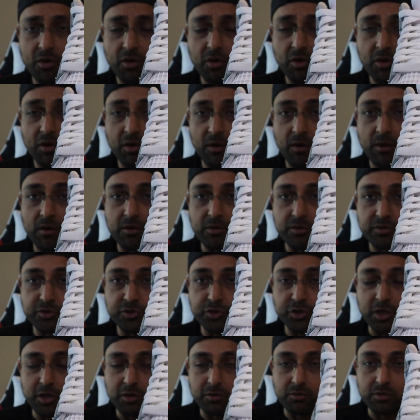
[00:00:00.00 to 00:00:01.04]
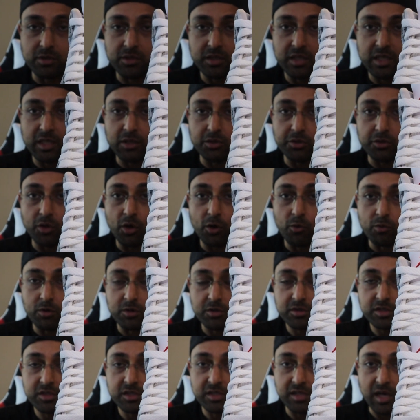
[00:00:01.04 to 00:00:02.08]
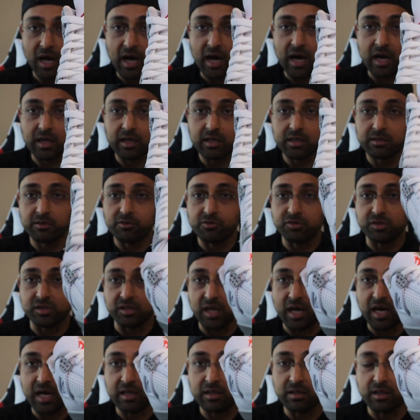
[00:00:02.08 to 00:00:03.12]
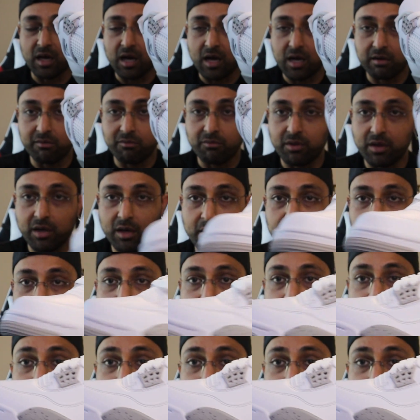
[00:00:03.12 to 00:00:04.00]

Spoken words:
are generally lower stock. There's not a lot of them.